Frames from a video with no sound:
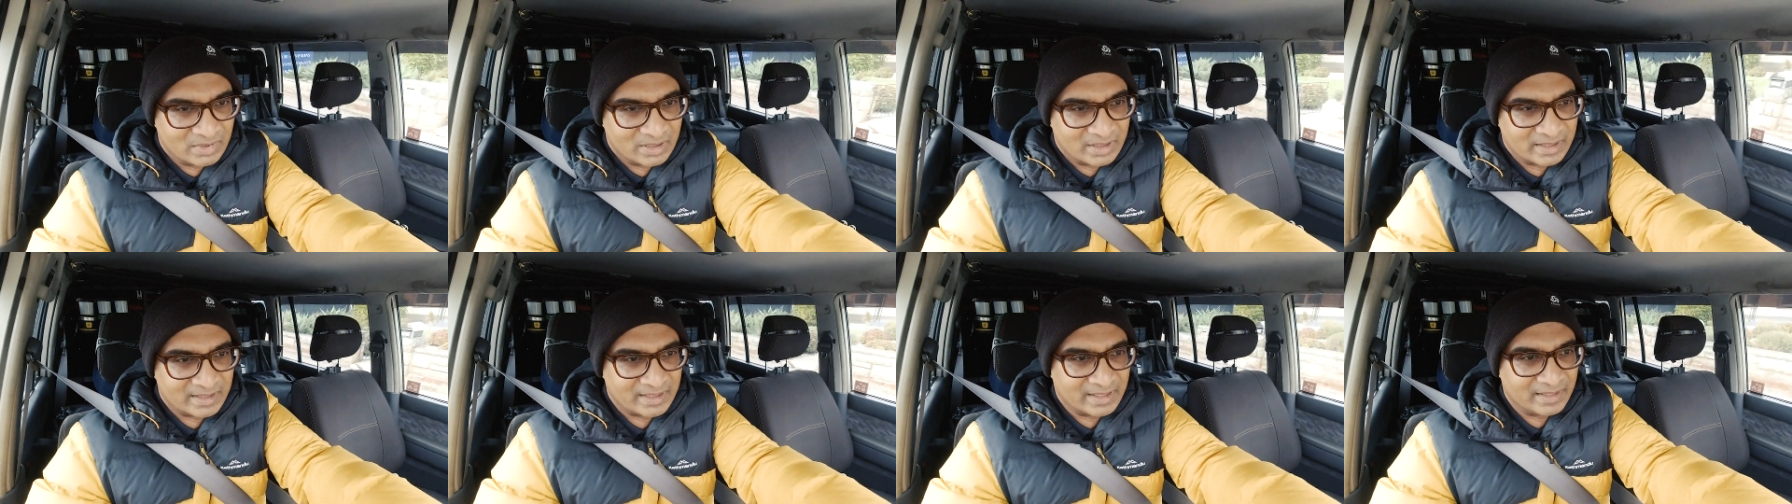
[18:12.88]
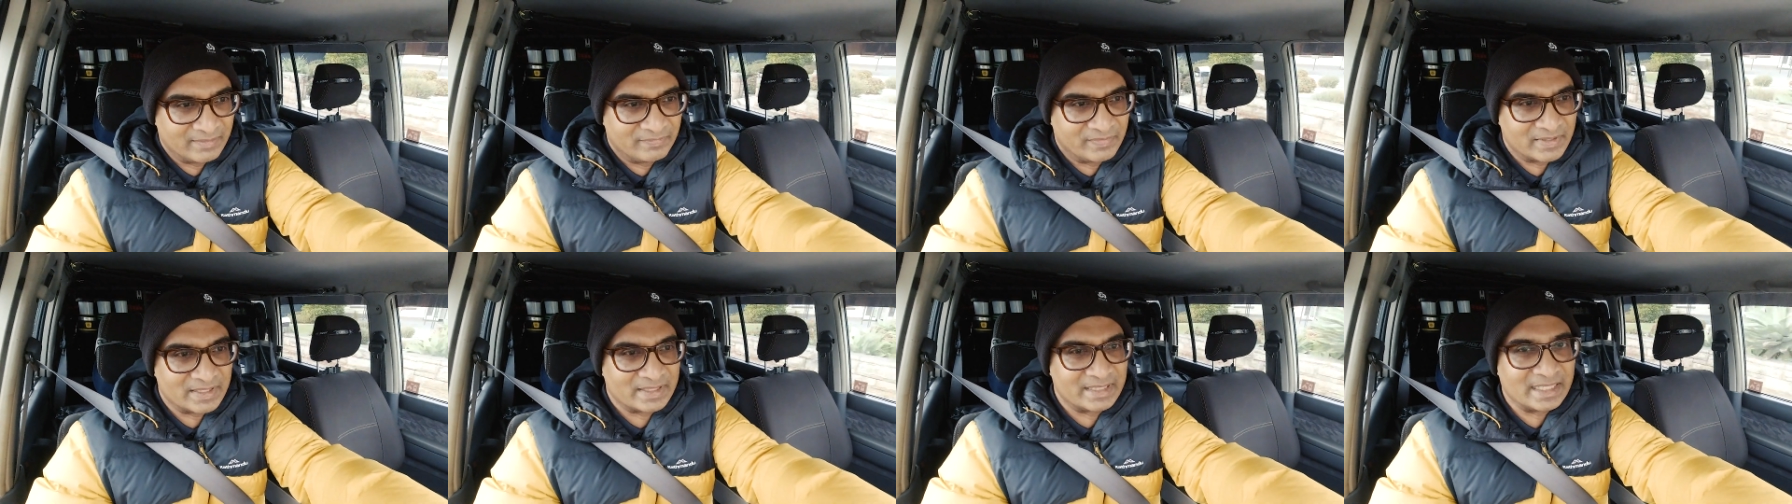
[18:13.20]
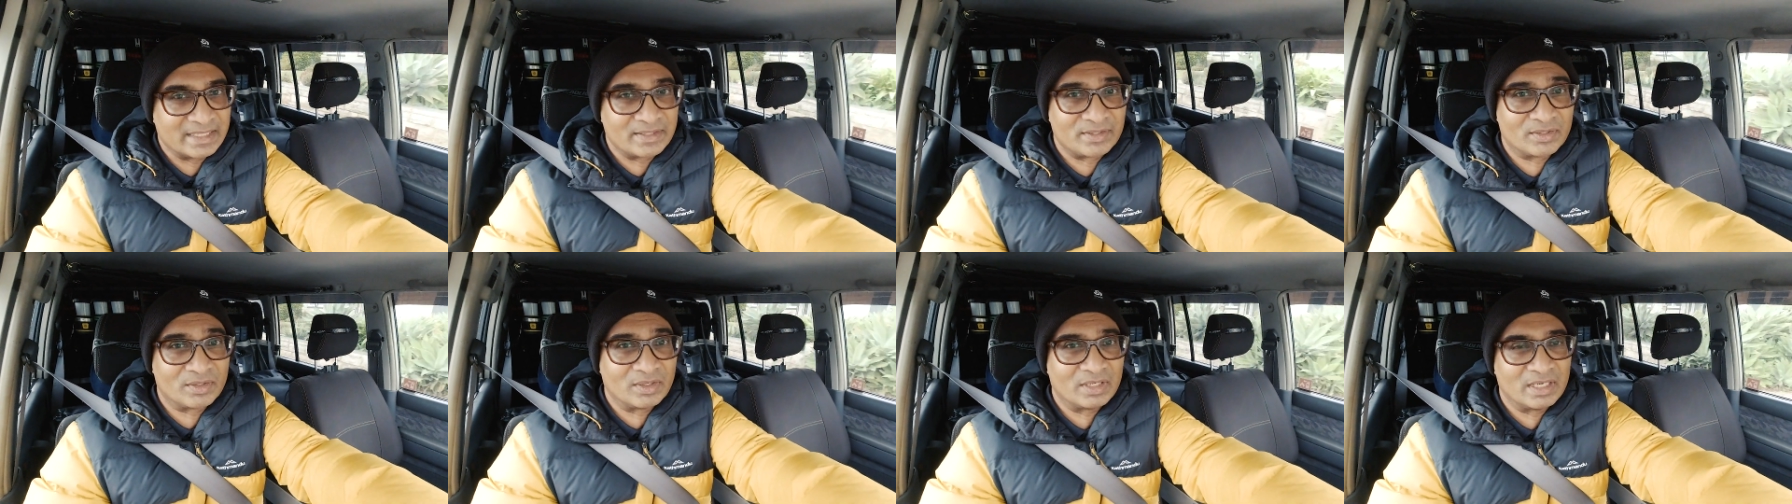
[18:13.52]
surface
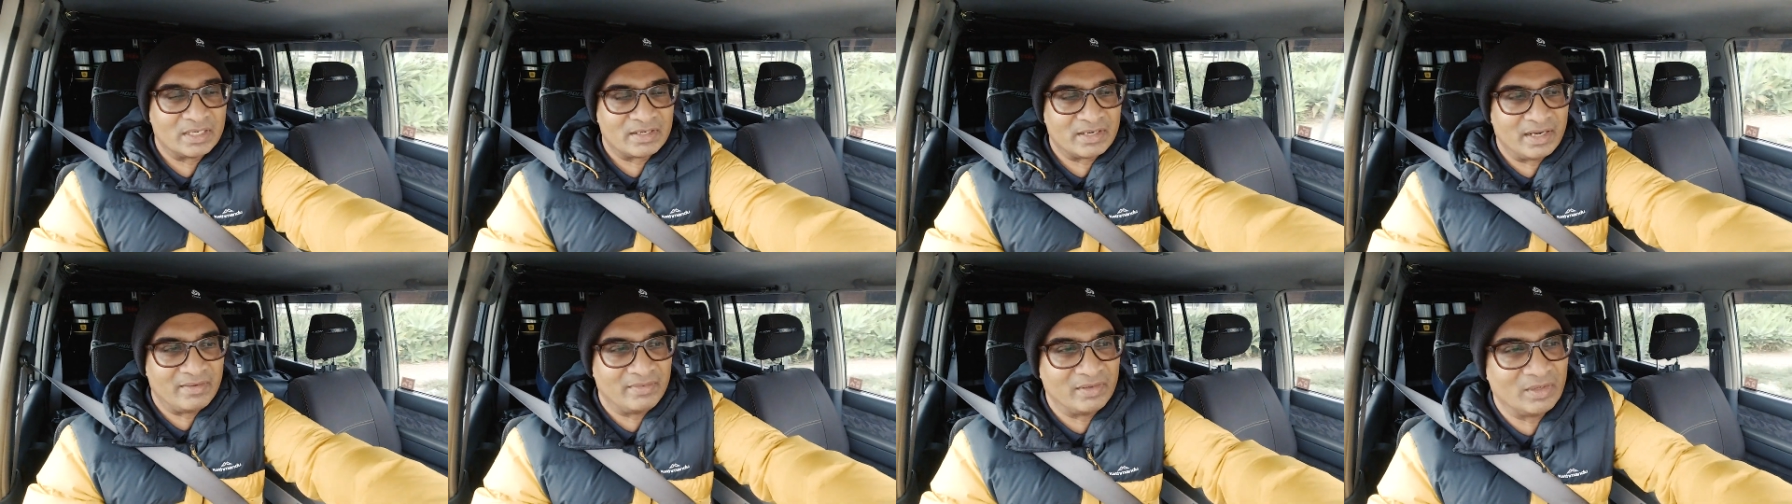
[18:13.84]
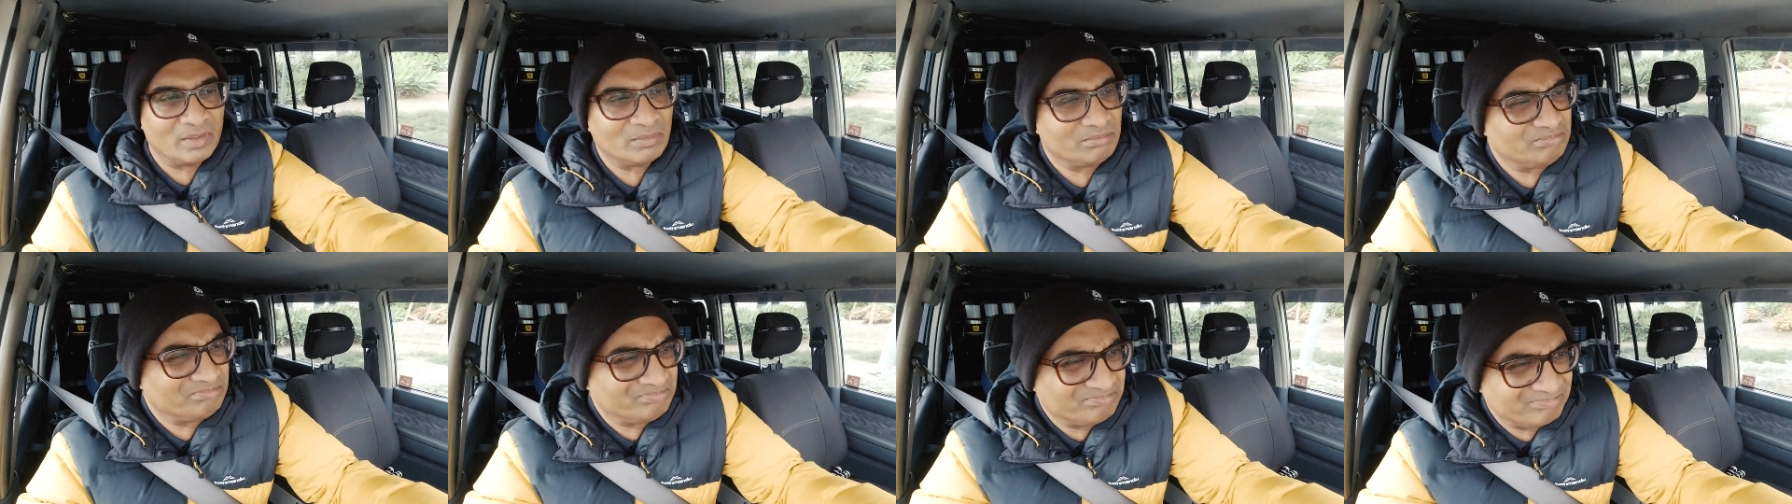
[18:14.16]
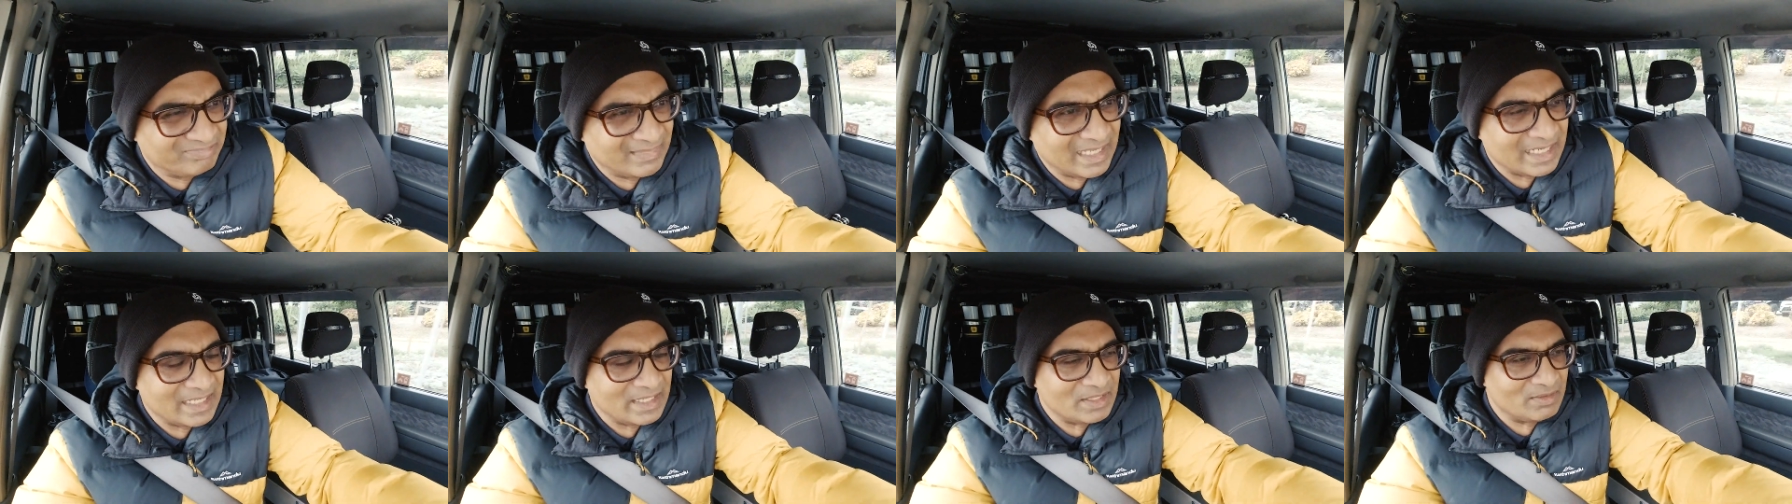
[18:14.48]
that you can travel
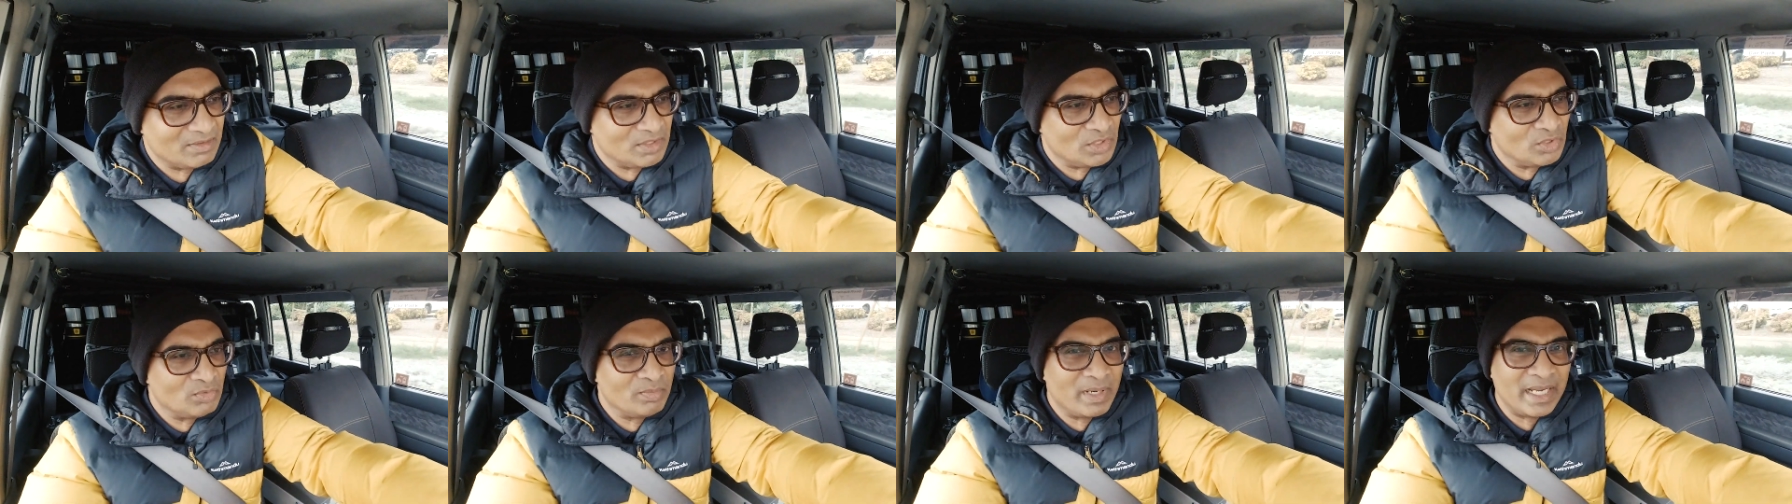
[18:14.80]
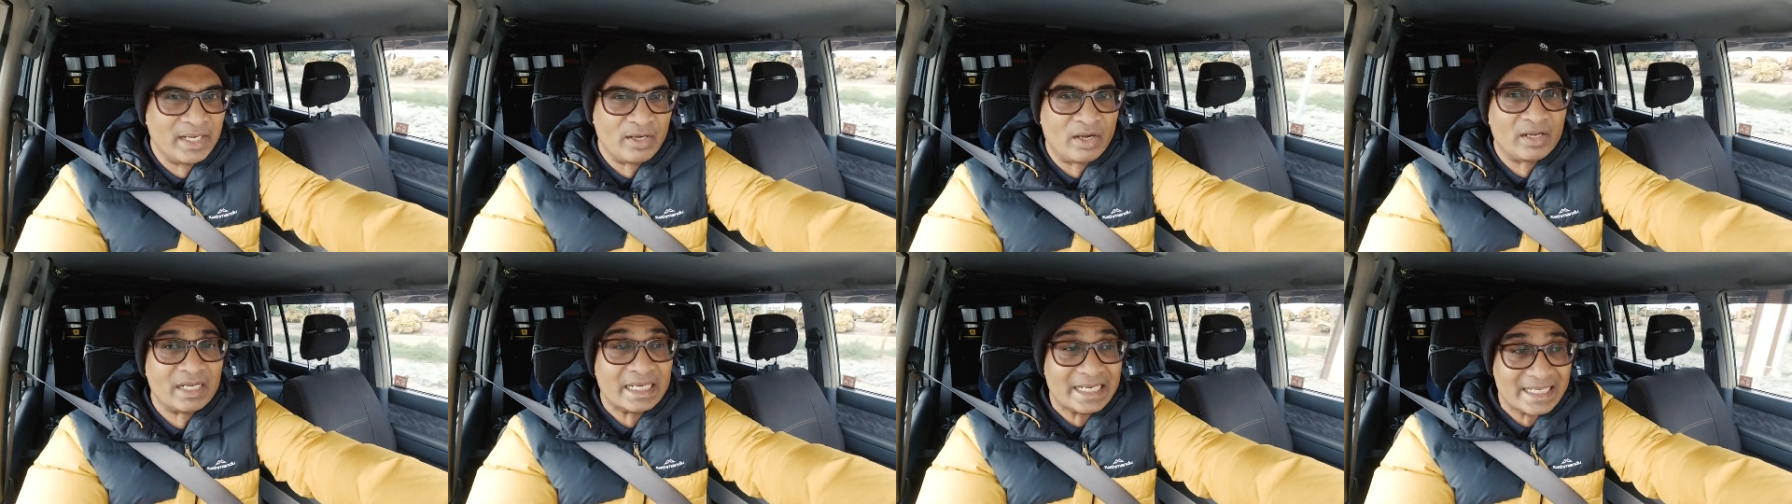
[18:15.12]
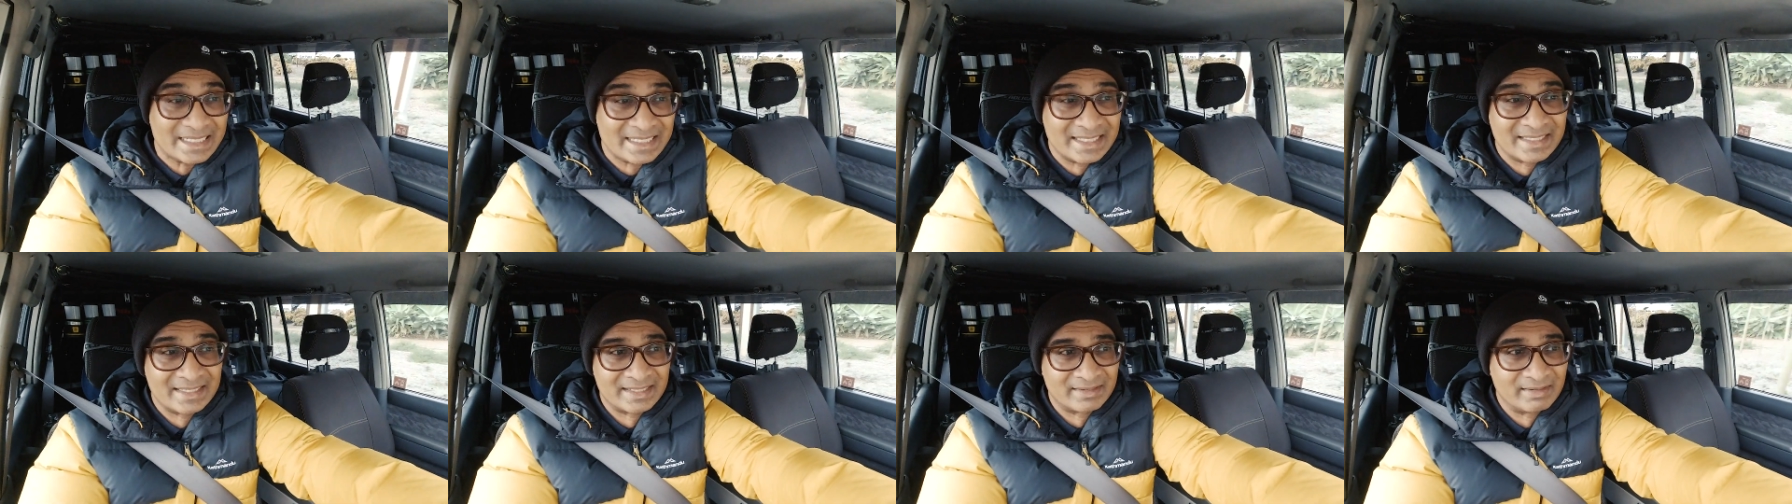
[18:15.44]
on, then you may not
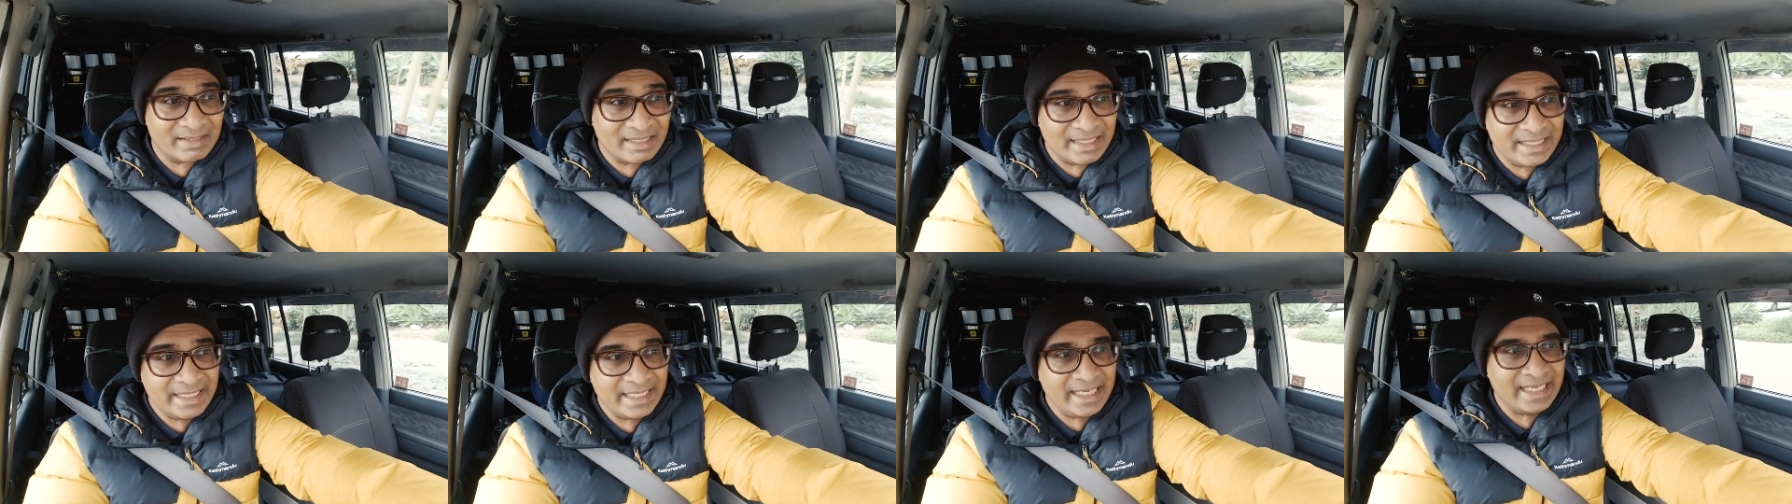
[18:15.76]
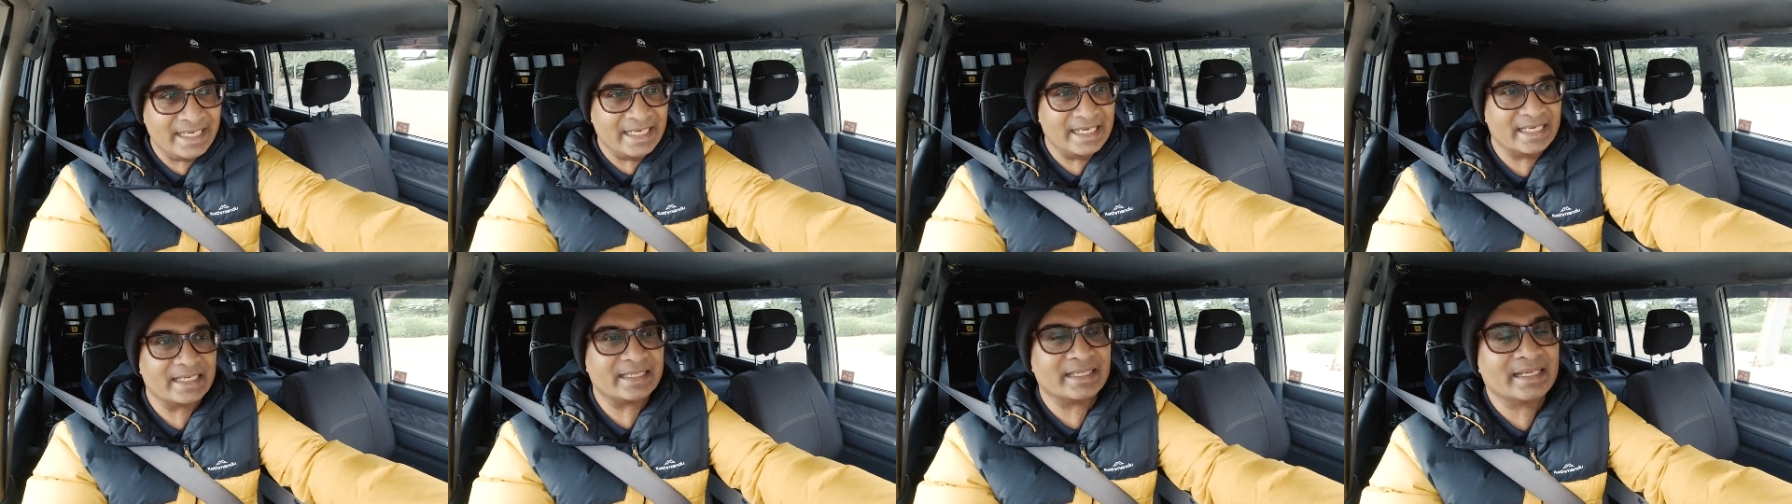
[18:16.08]
necessarily need it.